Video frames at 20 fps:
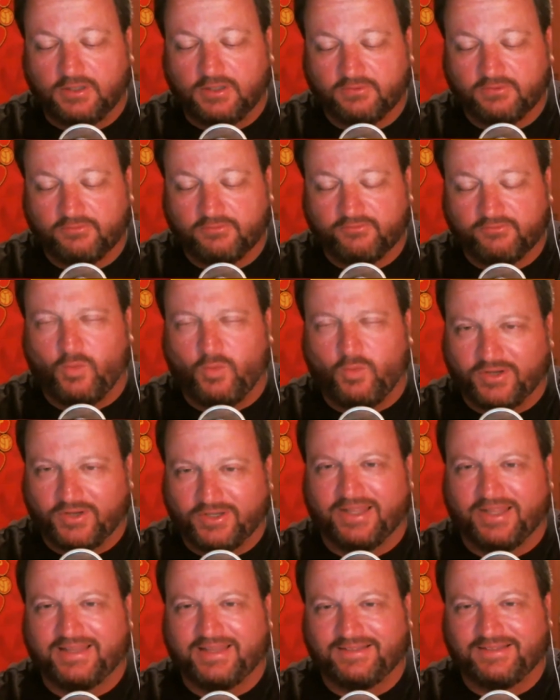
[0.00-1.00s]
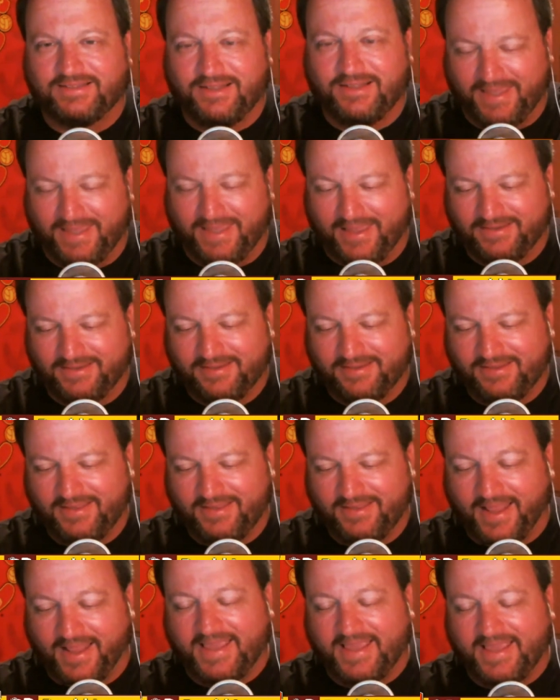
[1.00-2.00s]
from Wonder Lake again,
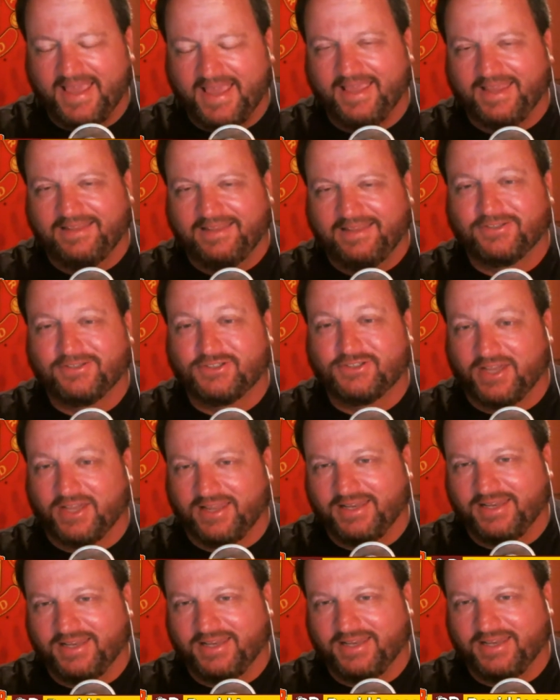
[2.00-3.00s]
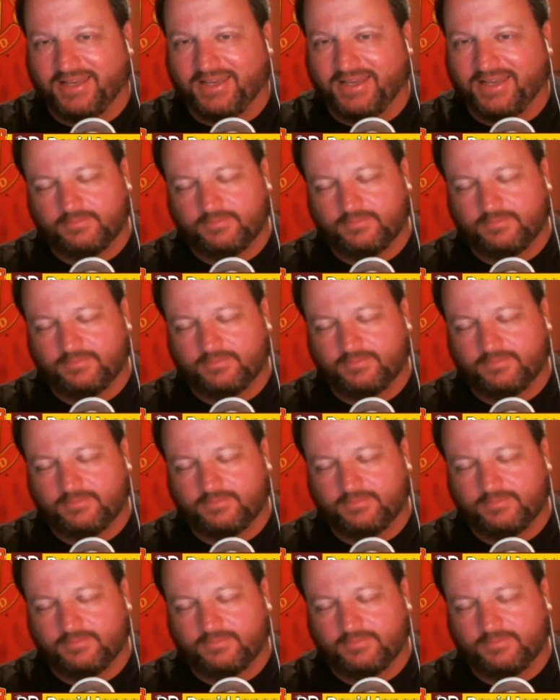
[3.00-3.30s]
aka the Giant Ninja.